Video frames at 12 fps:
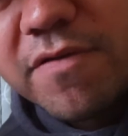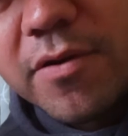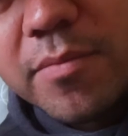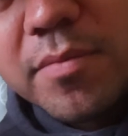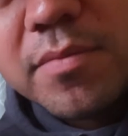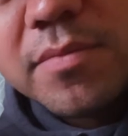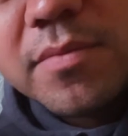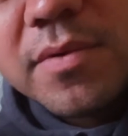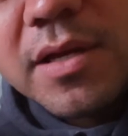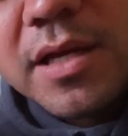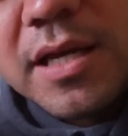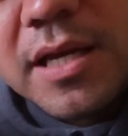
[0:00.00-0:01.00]
from
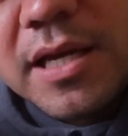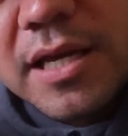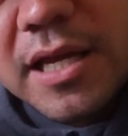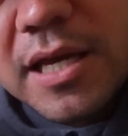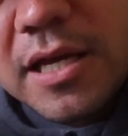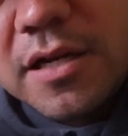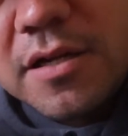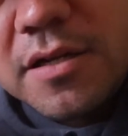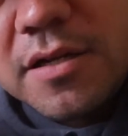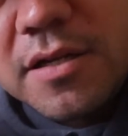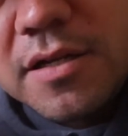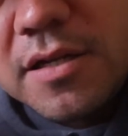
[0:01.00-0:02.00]

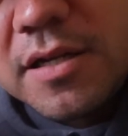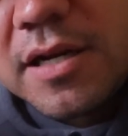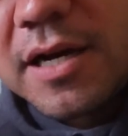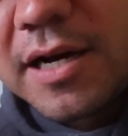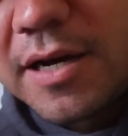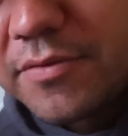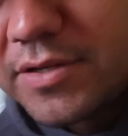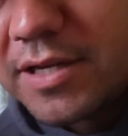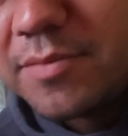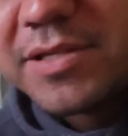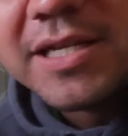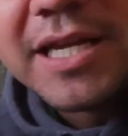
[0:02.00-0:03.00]
Canon, uh, this
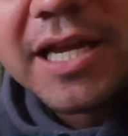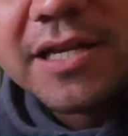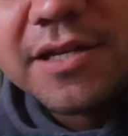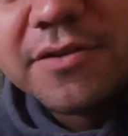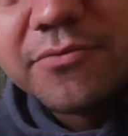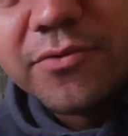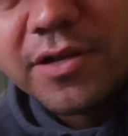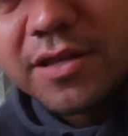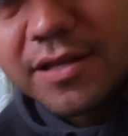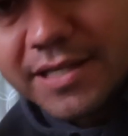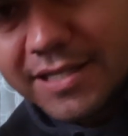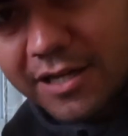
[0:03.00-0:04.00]
comes in handy
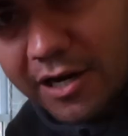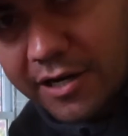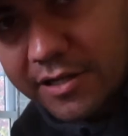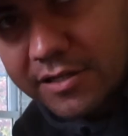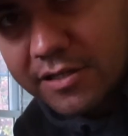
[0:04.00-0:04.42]
with starting,